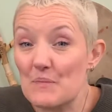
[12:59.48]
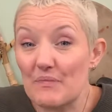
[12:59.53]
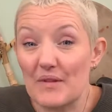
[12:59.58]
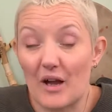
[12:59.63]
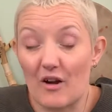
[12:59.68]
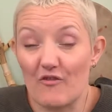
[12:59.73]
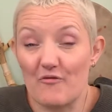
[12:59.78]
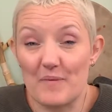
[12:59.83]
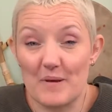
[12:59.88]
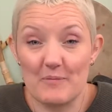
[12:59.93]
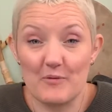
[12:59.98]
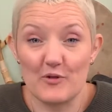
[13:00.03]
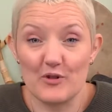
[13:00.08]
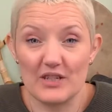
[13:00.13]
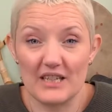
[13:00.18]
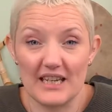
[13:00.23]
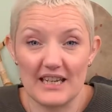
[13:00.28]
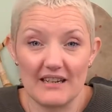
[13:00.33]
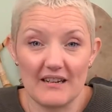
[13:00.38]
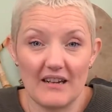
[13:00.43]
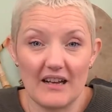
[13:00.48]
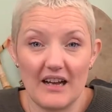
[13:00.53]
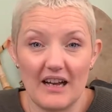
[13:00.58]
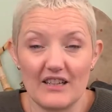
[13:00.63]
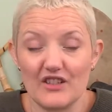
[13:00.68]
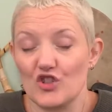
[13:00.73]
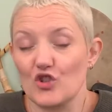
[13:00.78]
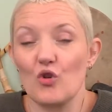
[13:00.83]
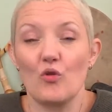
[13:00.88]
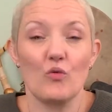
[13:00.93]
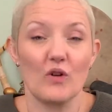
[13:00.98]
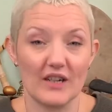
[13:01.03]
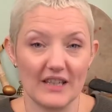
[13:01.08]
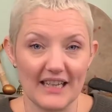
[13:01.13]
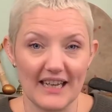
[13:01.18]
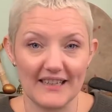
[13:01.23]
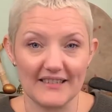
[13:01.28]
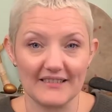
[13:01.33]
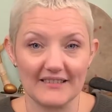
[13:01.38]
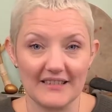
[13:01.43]
of people saying, it's not
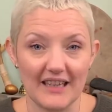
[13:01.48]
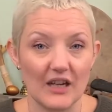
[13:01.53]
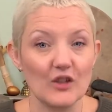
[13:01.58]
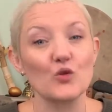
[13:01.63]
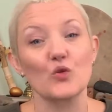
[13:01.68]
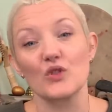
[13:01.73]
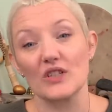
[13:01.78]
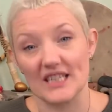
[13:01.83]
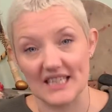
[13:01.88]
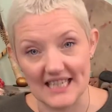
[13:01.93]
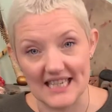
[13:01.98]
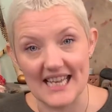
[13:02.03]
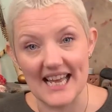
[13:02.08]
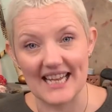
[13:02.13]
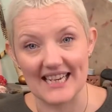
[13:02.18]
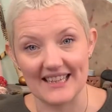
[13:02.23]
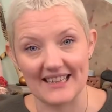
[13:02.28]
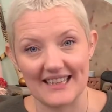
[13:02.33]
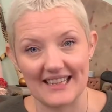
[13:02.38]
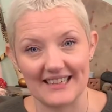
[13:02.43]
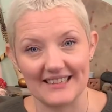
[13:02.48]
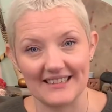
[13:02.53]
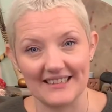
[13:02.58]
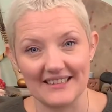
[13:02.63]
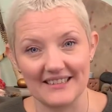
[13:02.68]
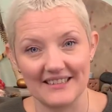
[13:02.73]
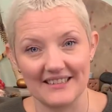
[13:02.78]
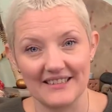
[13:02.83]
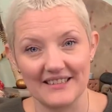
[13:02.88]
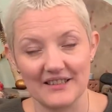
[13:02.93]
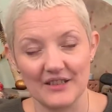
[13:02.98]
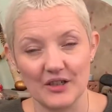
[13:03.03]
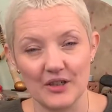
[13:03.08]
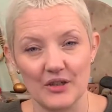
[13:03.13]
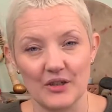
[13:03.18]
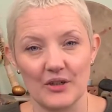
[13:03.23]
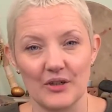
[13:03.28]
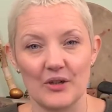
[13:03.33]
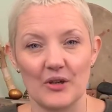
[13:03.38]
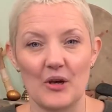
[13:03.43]
working, I don't see anything.
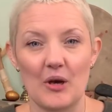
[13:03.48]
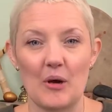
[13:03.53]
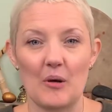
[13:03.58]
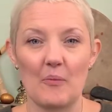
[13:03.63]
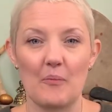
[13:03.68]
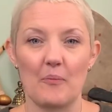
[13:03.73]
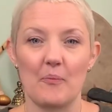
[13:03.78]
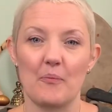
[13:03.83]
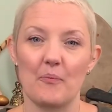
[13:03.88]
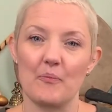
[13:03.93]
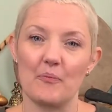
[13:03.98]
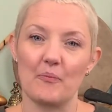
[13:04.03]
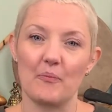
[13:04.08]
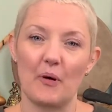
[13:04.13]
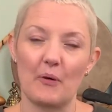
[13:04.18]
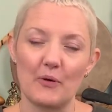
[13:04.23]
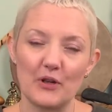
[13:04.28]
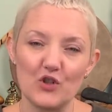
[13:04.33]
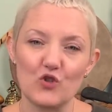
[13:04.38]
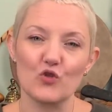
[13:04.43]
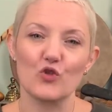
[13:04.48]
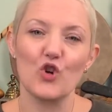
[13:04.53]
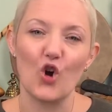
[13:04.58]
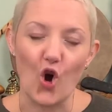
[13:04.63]
But we don't